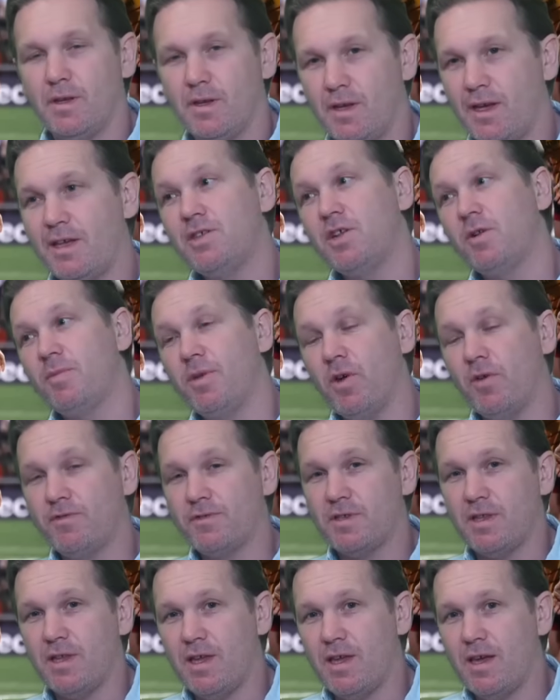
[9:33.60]
He's going to be off
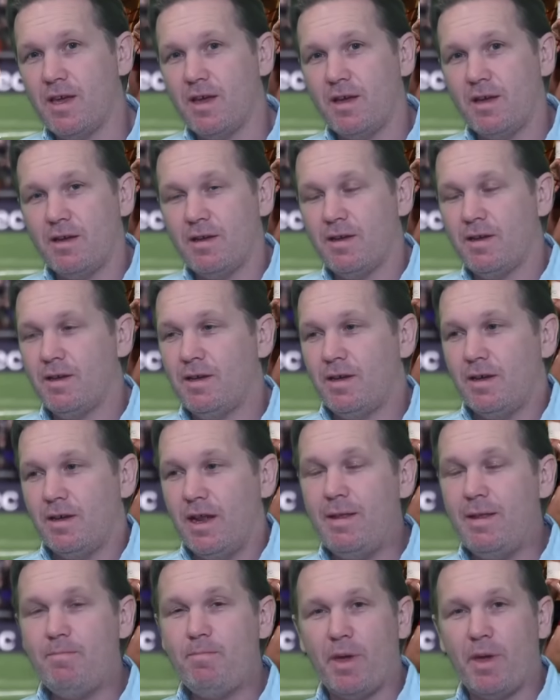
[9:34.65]
to the
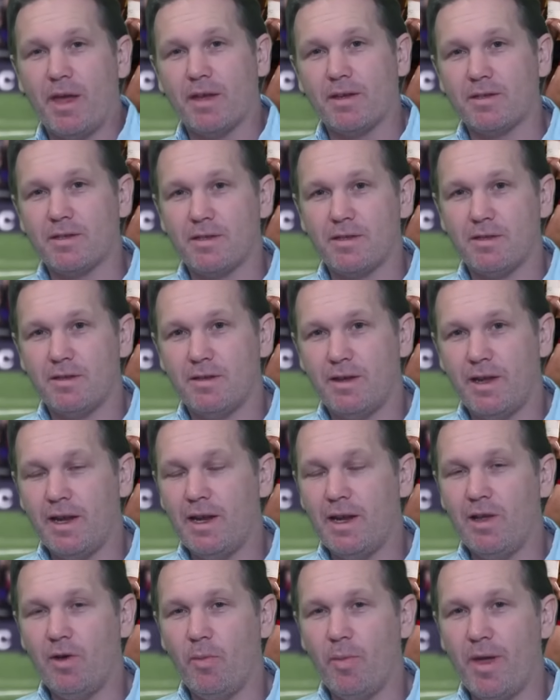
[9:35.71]
Olympics in a
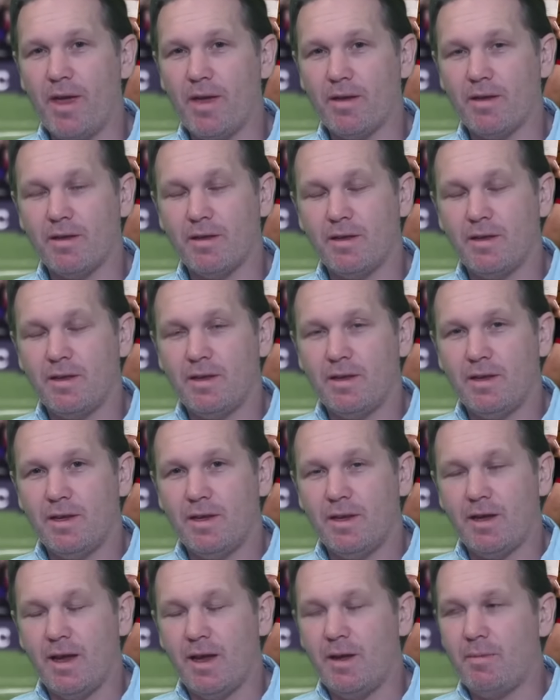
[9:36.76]
little bit.
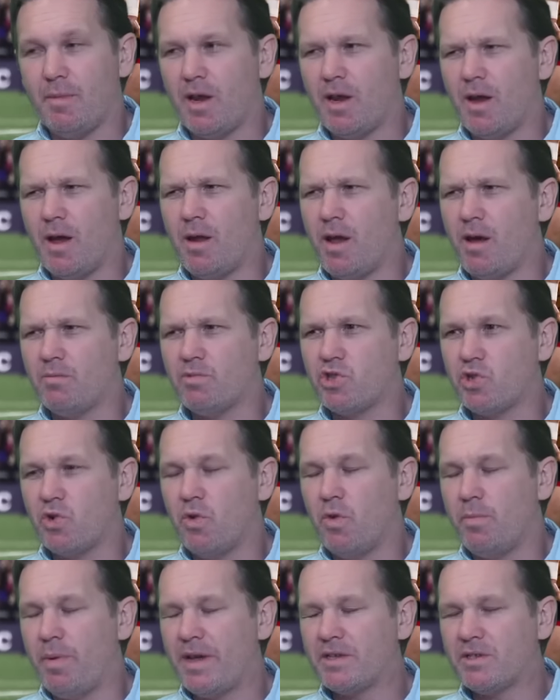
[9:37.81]
And I'm
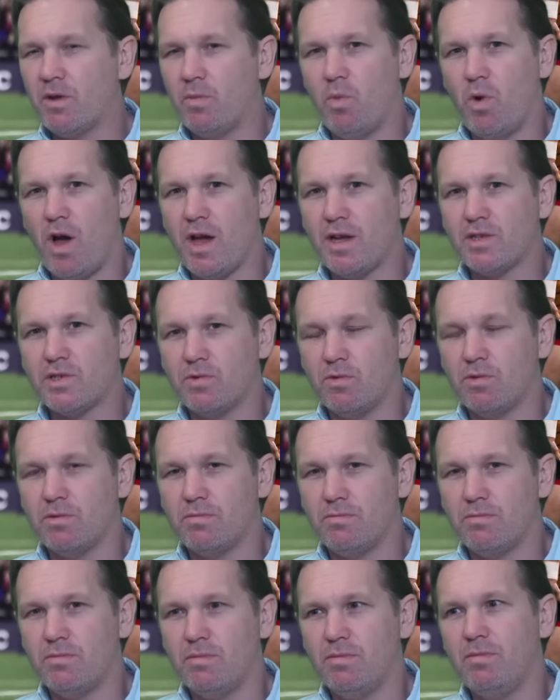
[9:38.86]
sure, based on what I saw
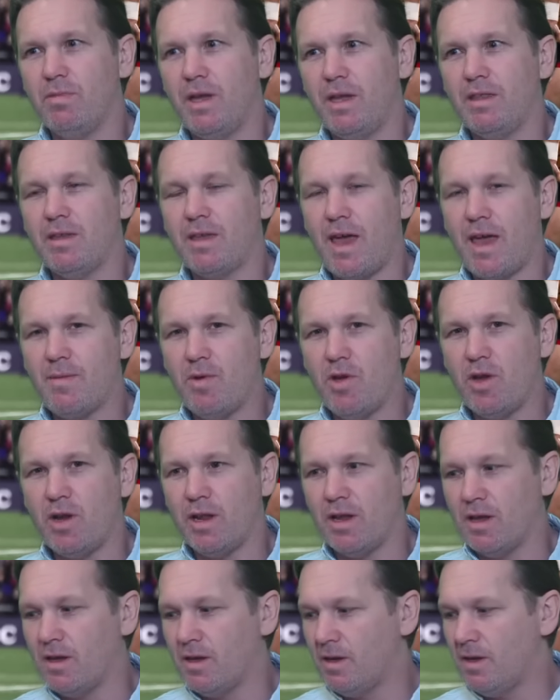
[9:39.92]
in the game
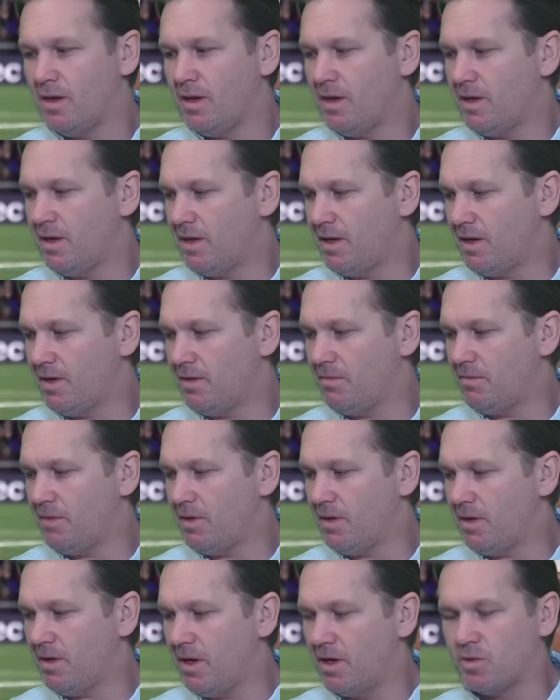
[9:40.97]
earlier,
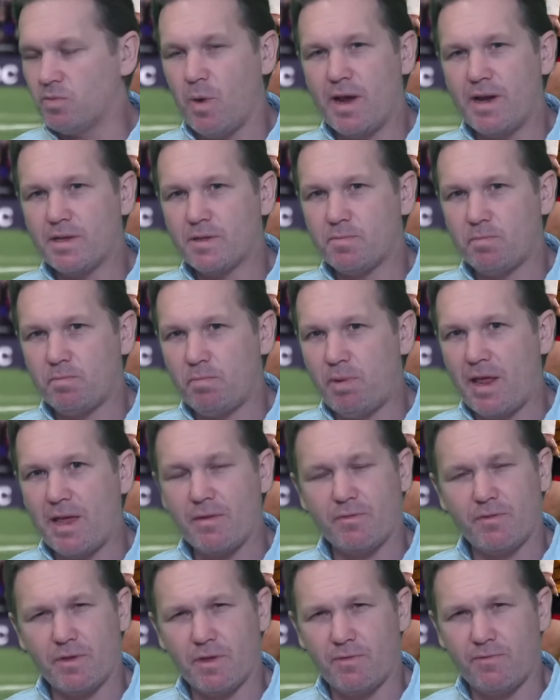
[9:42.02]
as well as
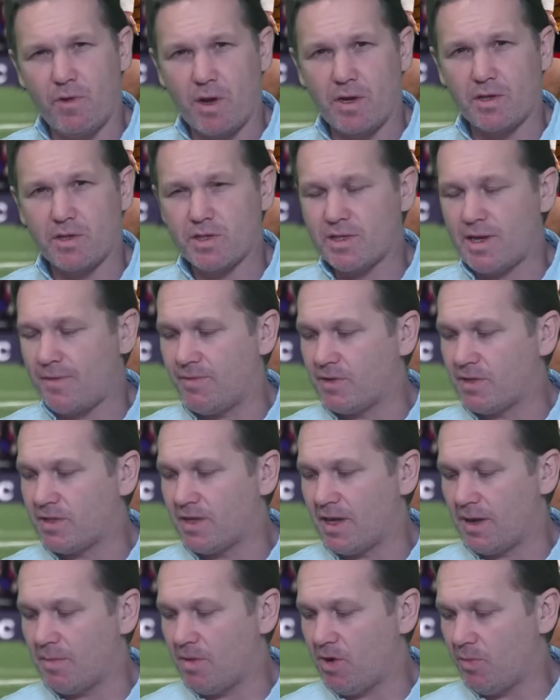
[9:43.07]
playing for the French Sevens
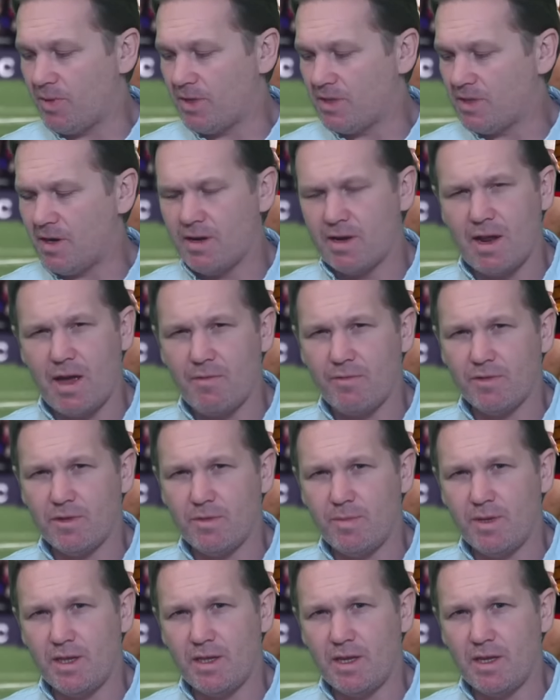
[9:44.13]
team, he'll be turning out for
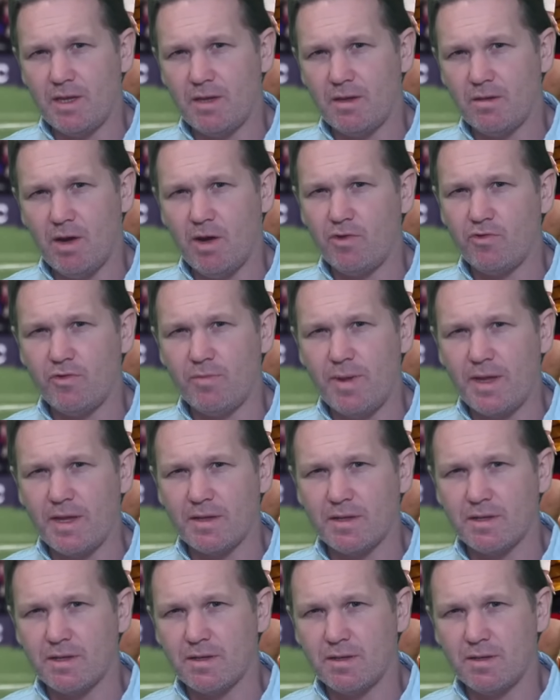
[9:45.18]
them in the 100
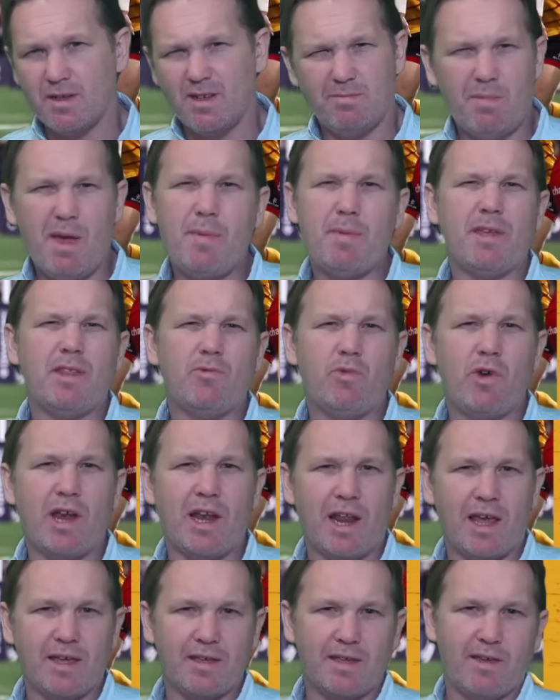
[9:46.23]
metres. Maybe in the
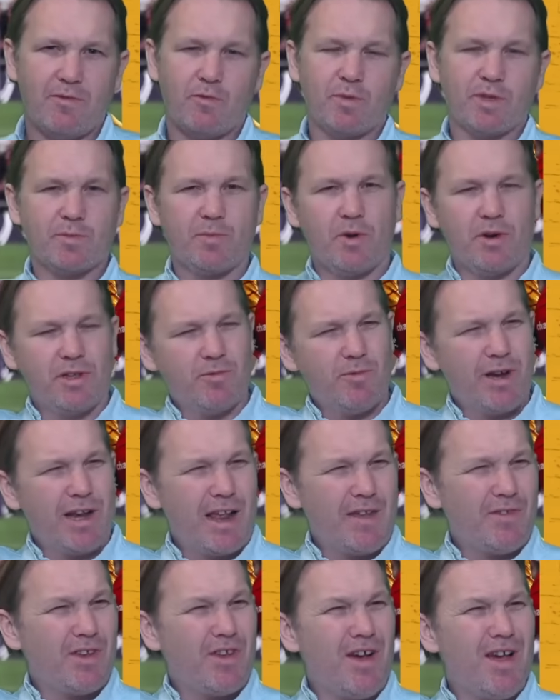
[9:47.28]
relay. Give him a spot in the
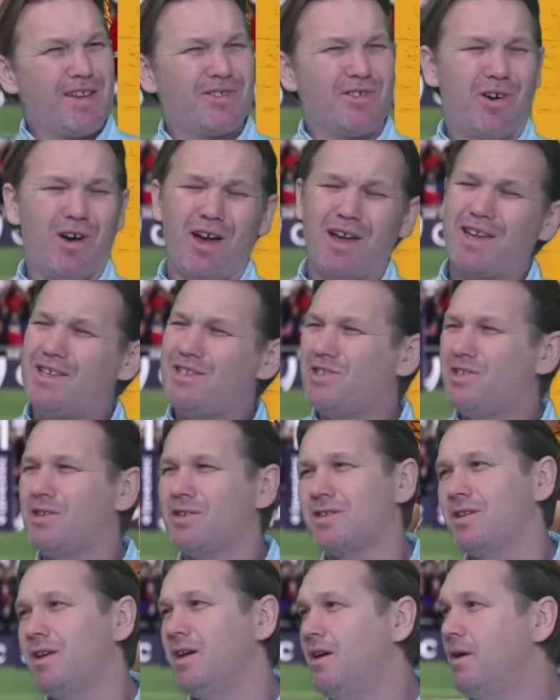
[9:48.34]
relay. The guy's got,
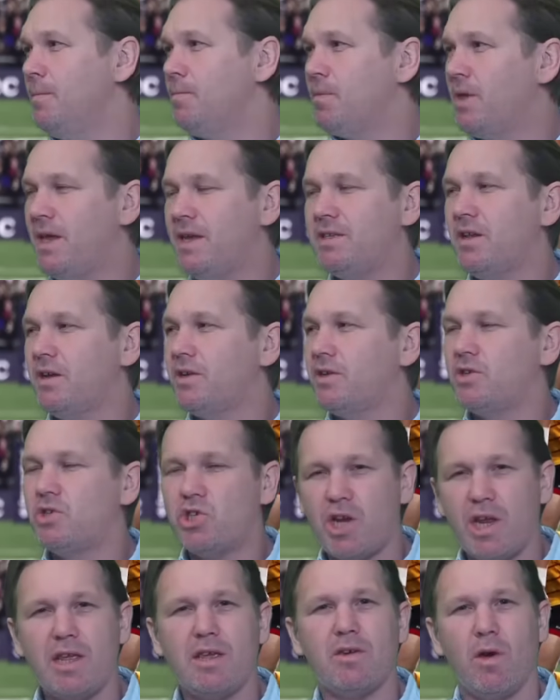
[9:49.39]
he's like a
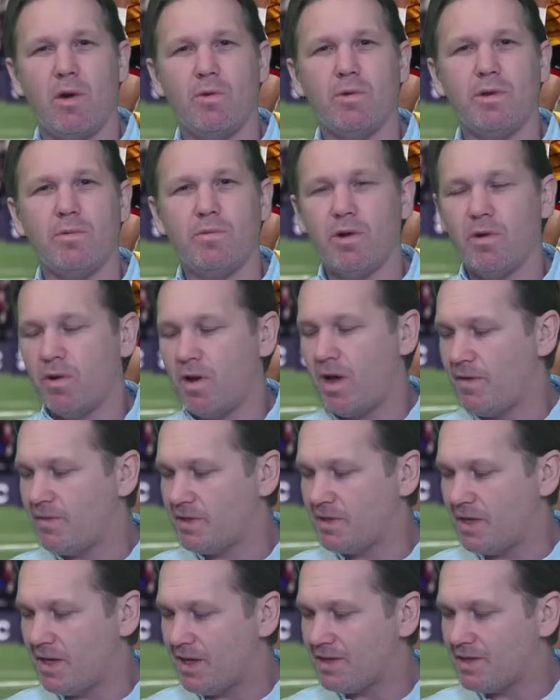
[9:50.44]
cheat code in real life,
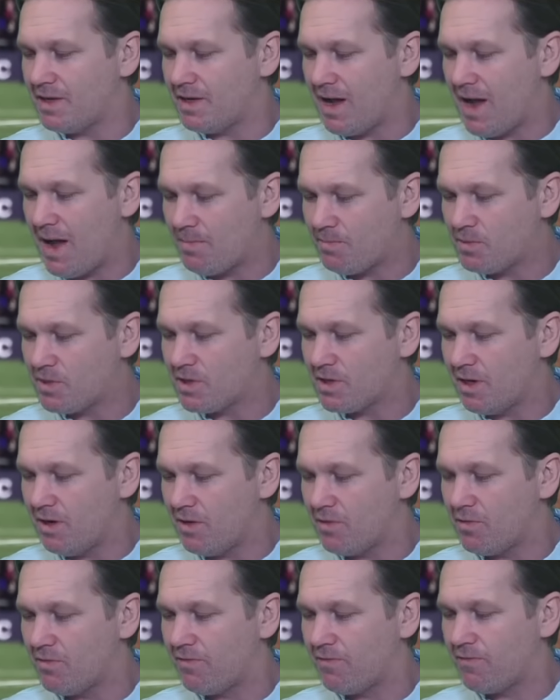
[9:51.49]
isn't he? He's an
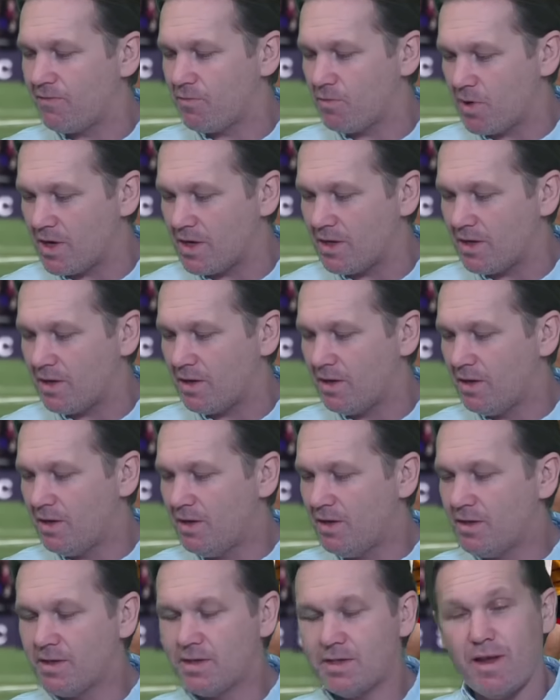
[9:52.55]
absolute freak.
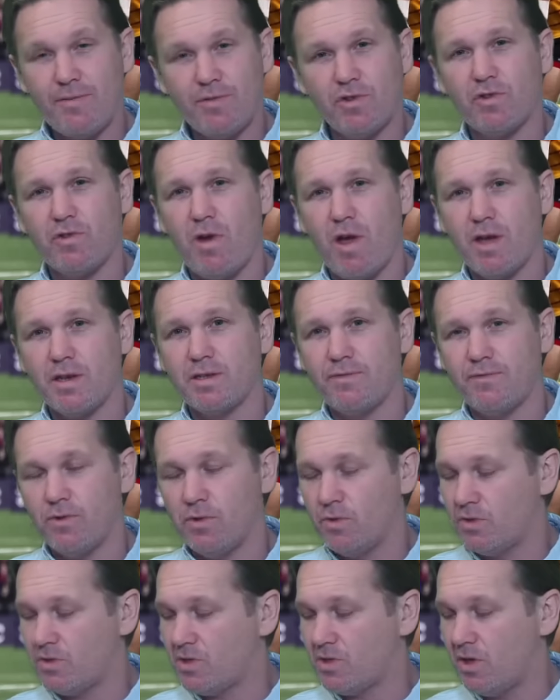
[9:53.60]
7 tries
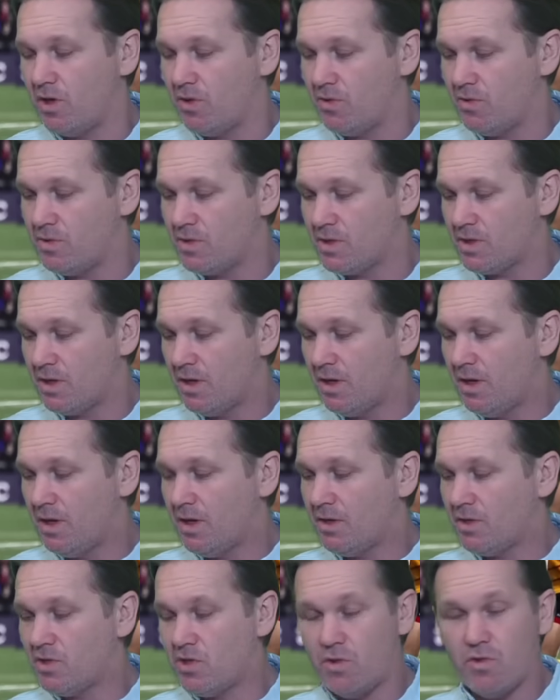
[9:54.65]
for Toulouse,
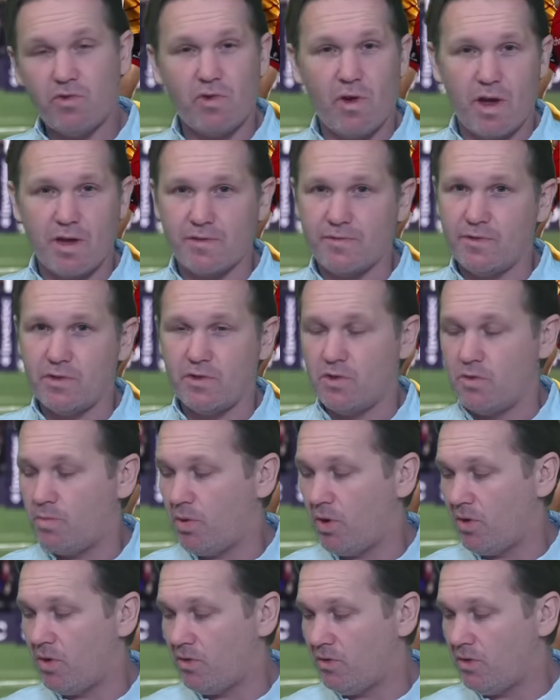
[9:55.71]
2 tries for
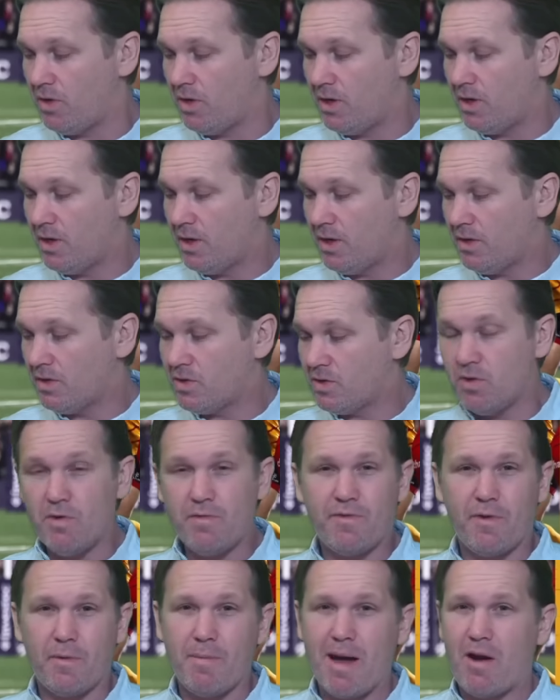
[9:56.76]
Dupont, 2
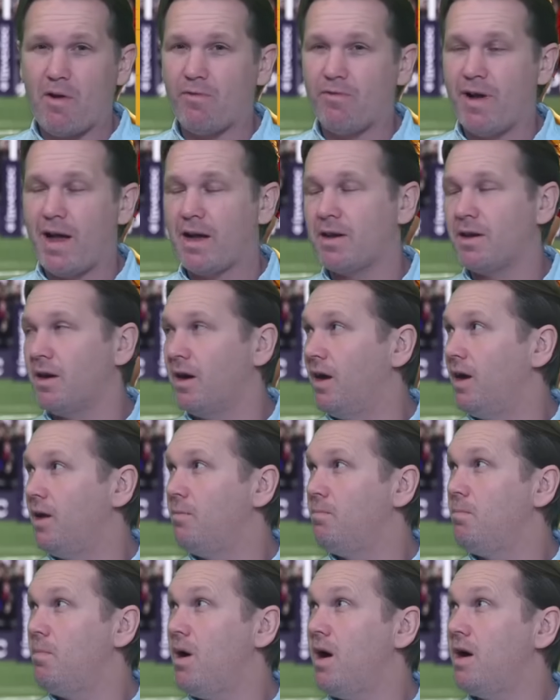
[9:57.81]
for Malvaca,
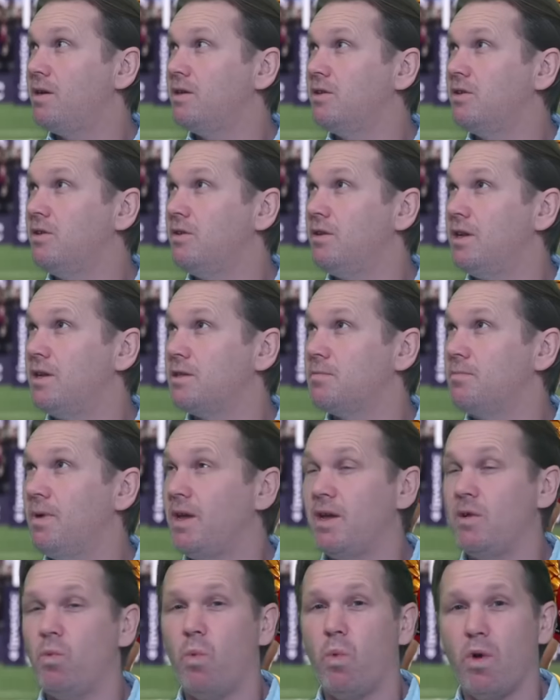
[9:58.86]
and my goodness
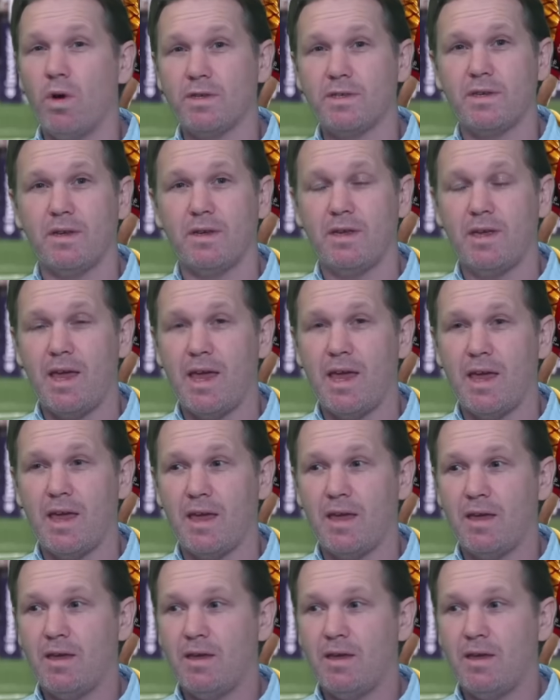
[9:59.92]
me, what a year